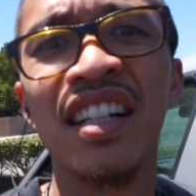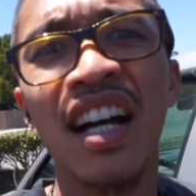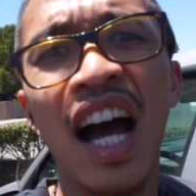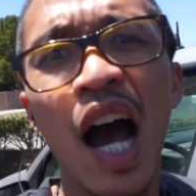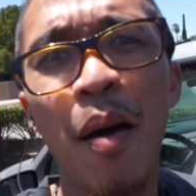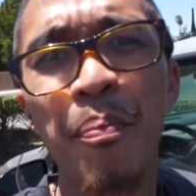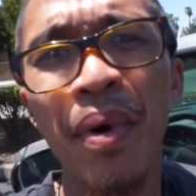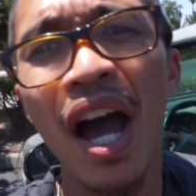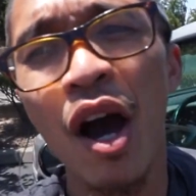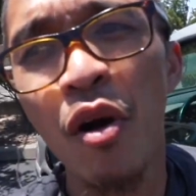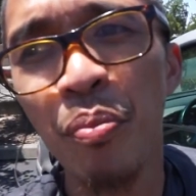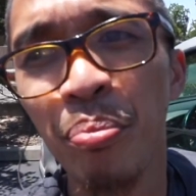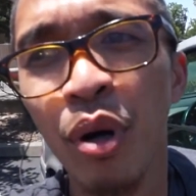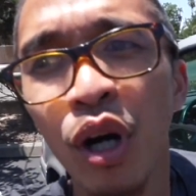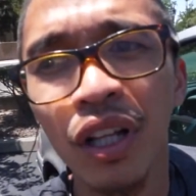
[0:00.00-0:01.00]
Oh, out,
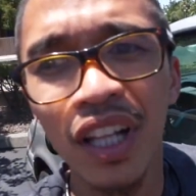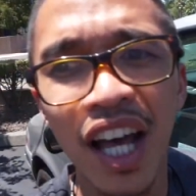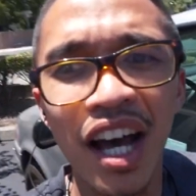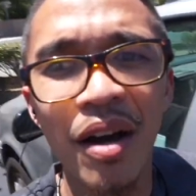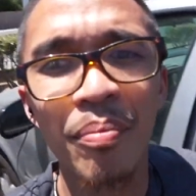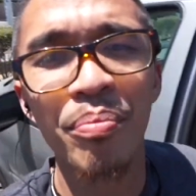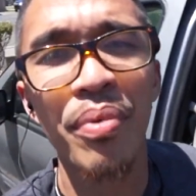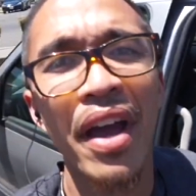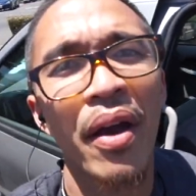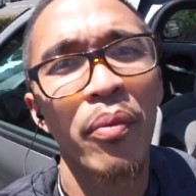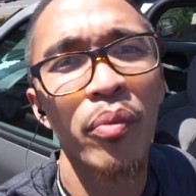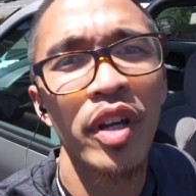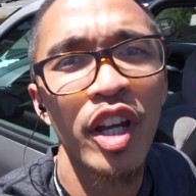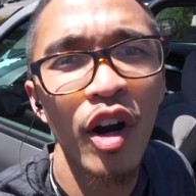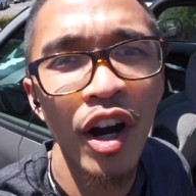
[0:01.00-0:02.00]
yeah. pull up
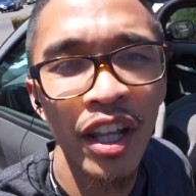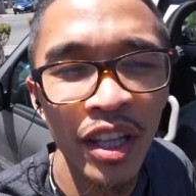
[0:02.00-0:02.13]
and we are